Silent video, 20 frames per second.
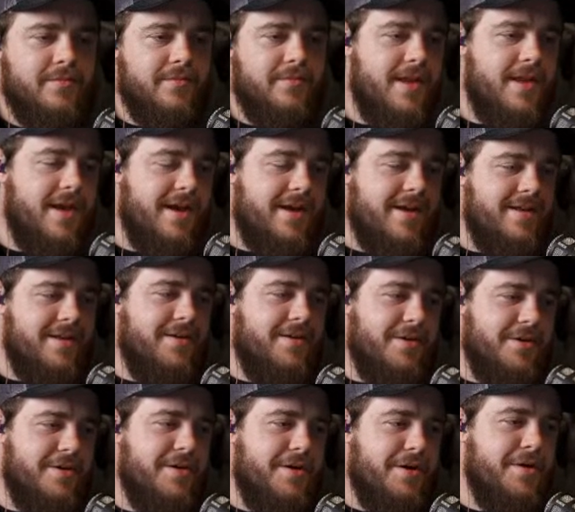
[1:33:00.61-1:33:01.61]
Yeah.
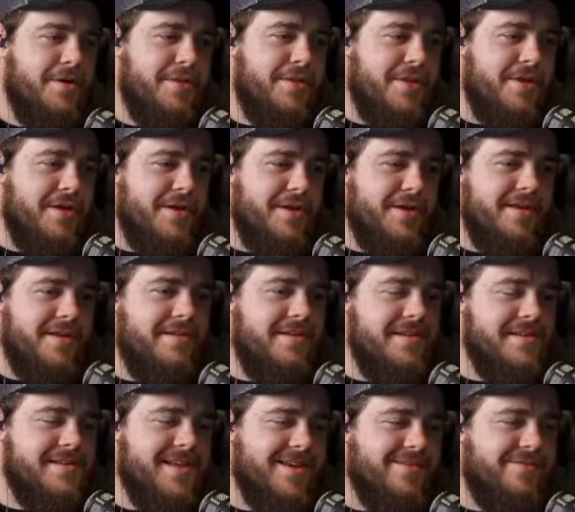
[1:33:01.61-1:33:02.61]

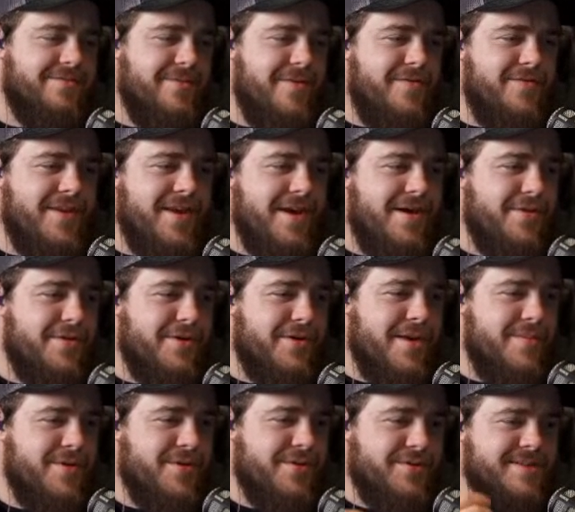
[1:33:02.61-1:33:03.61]
It's like 50 other
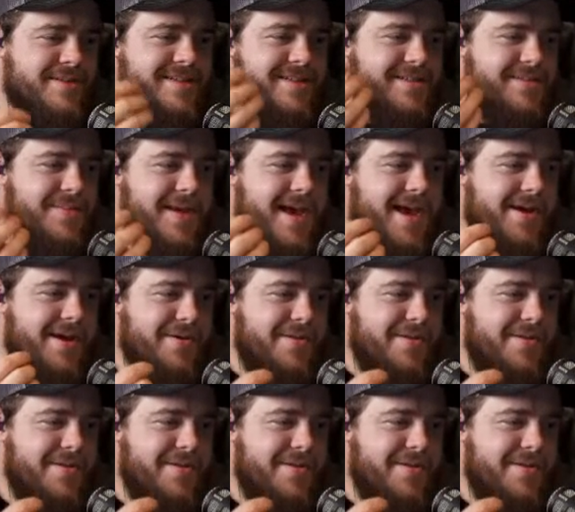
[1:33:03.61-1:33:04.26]
chemicals in tobacco